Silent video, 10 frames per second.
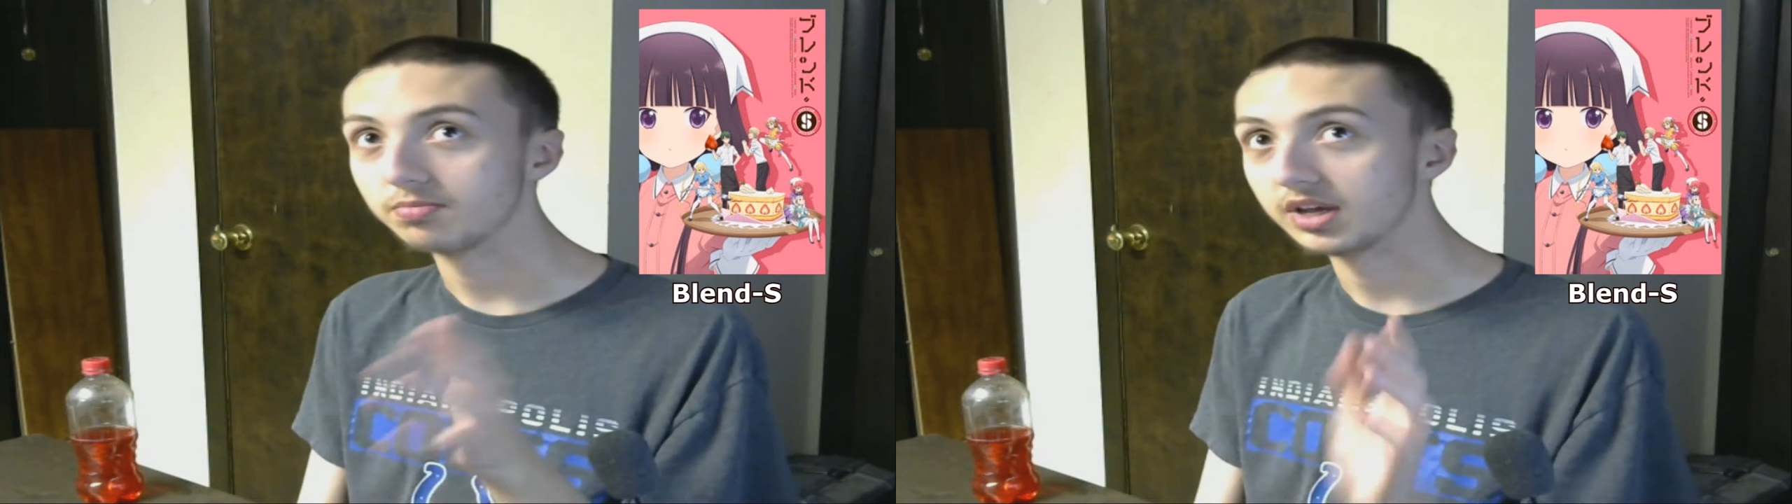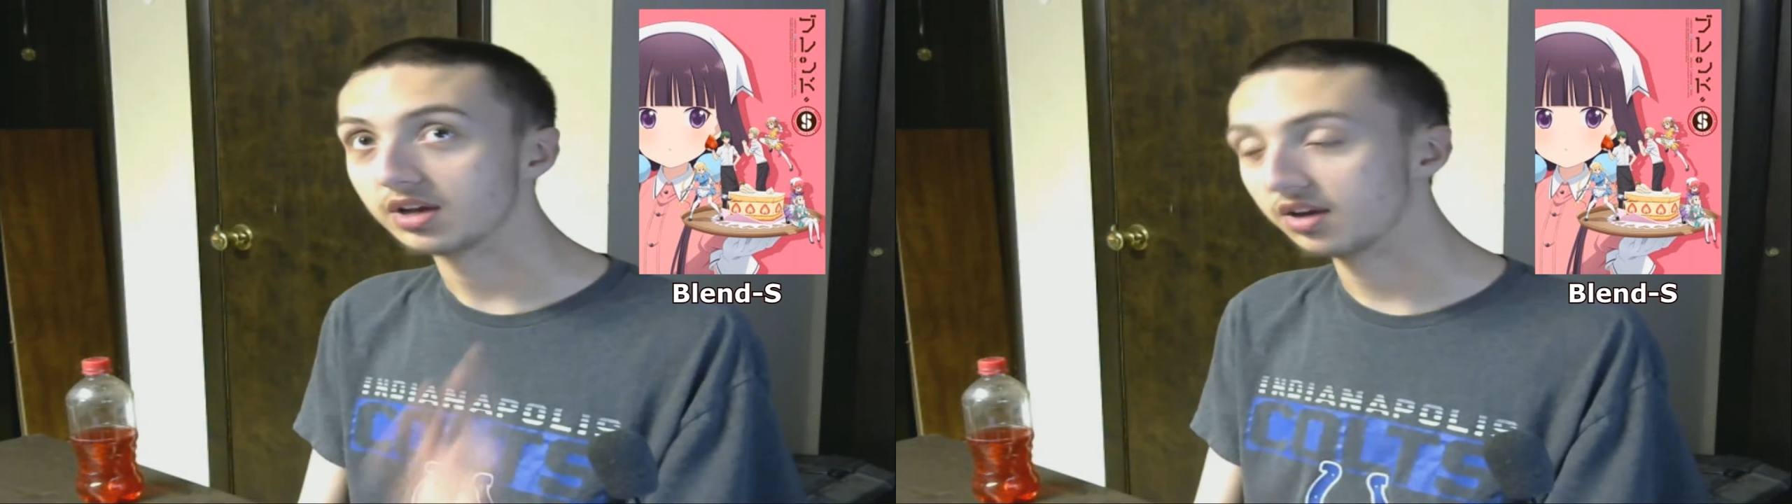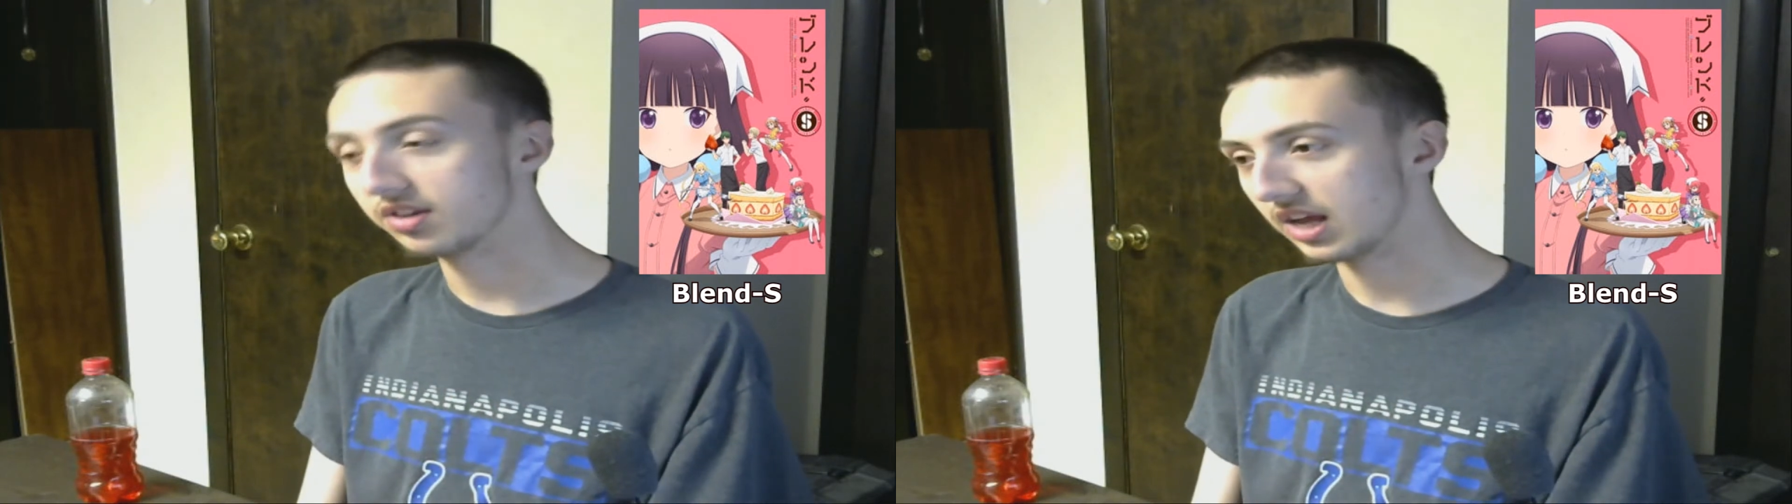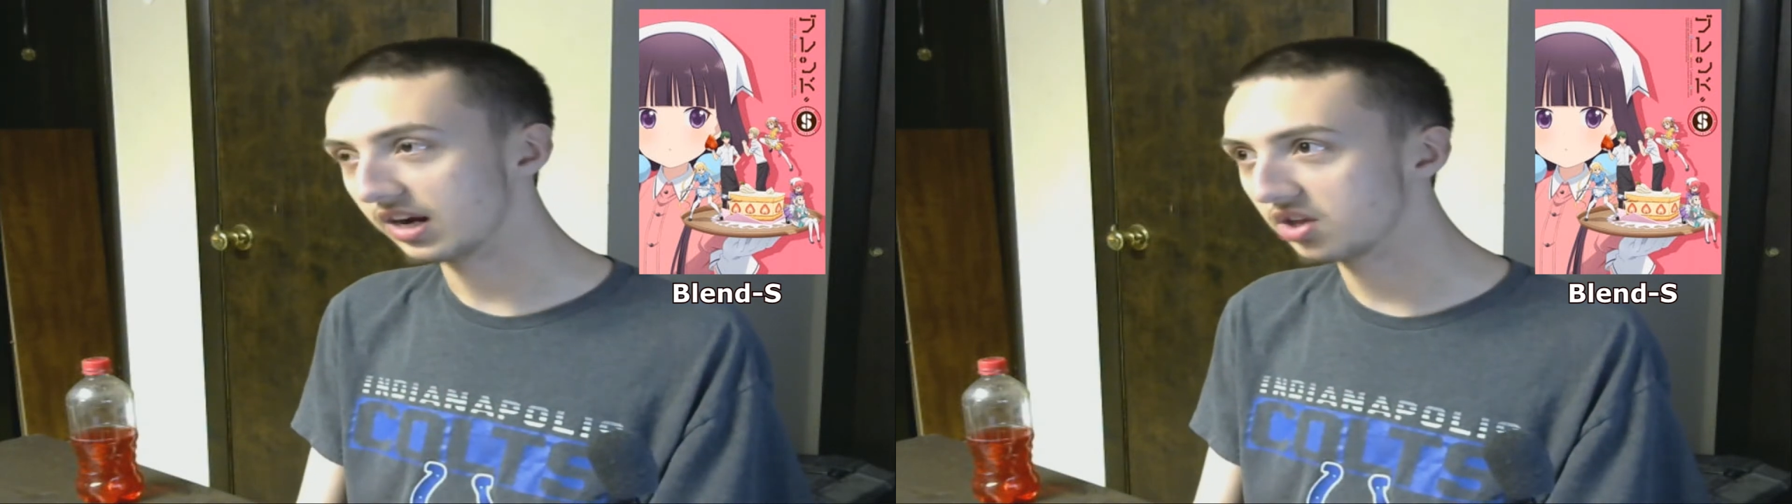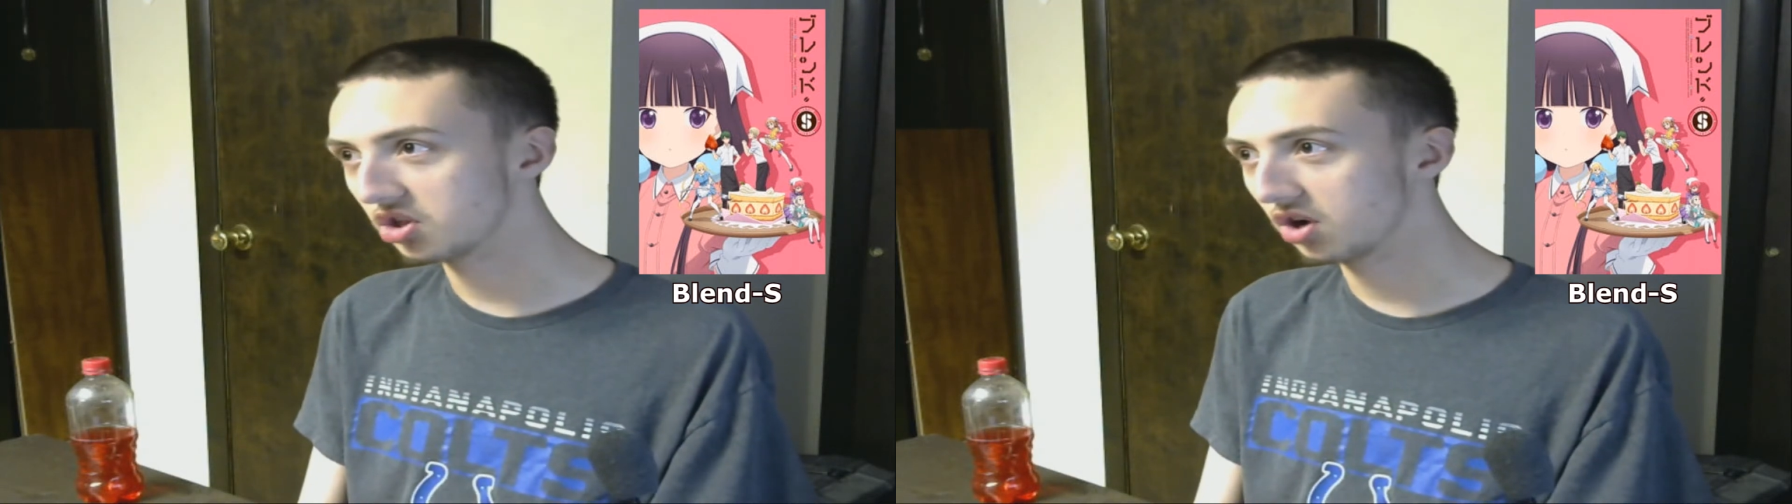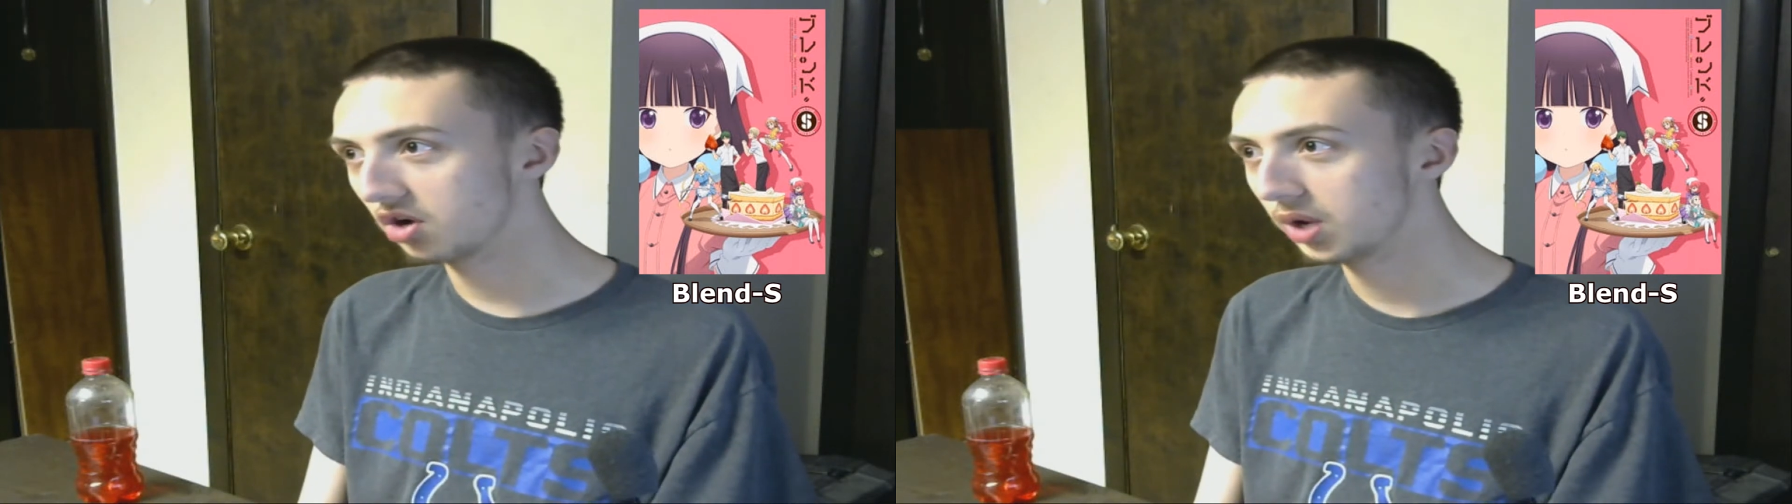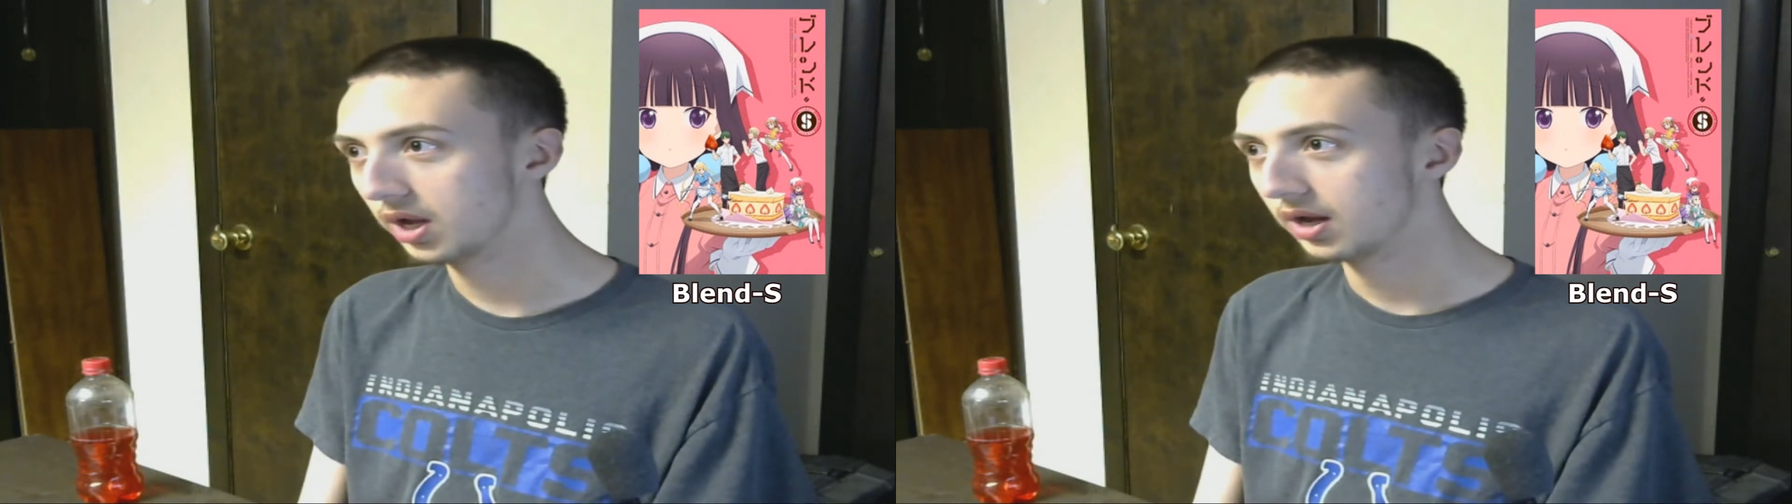because of that intro.